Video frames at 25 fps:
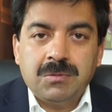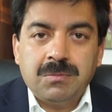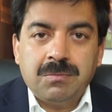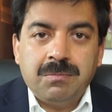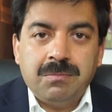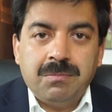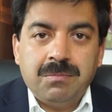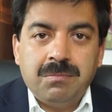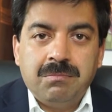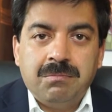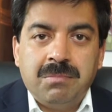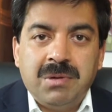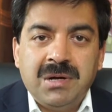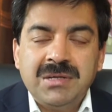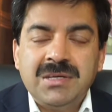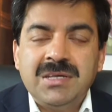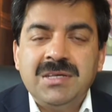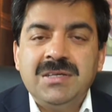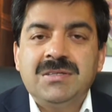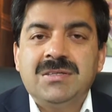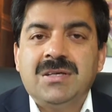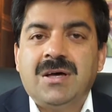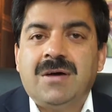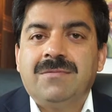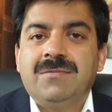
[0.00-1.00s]
Buggy
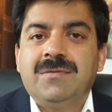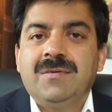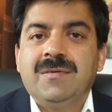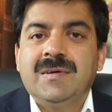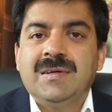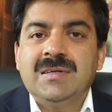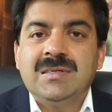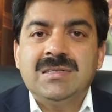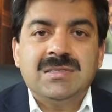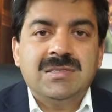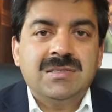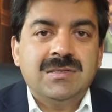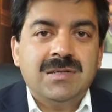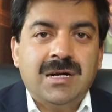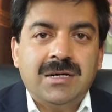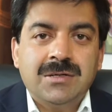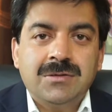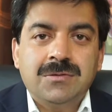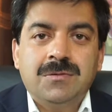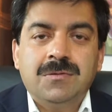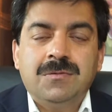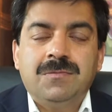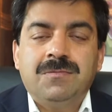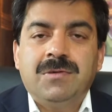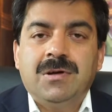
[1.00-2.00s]
software is not
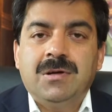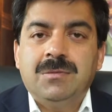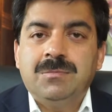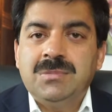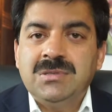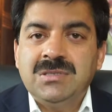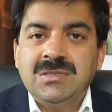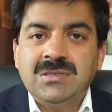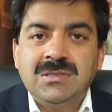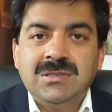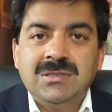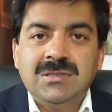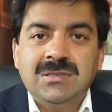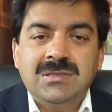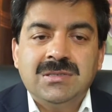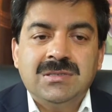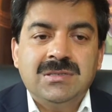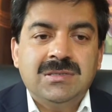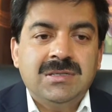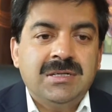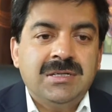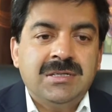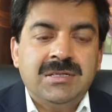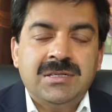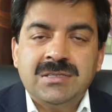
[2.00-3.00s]
good for business.
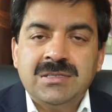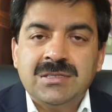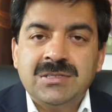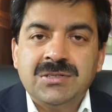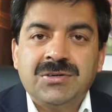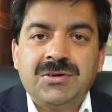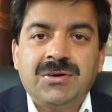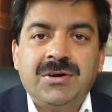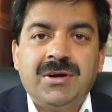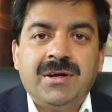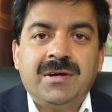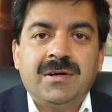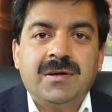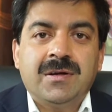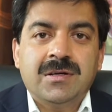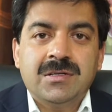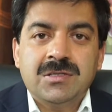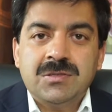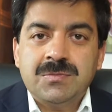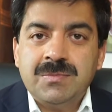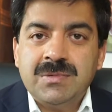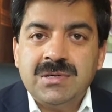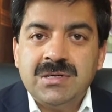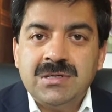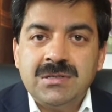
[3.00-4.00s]
It doesn't create
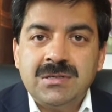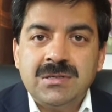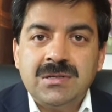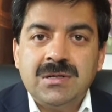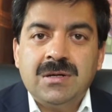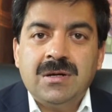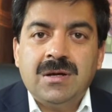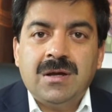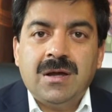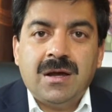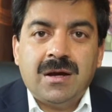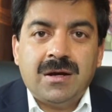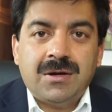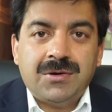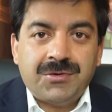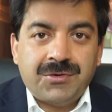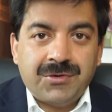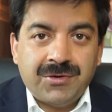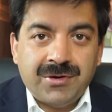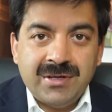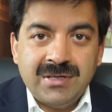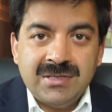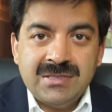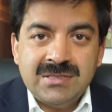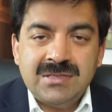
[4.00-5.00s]
customer
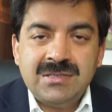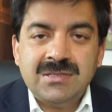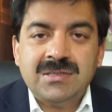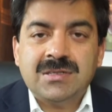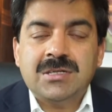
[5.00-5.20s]
trust.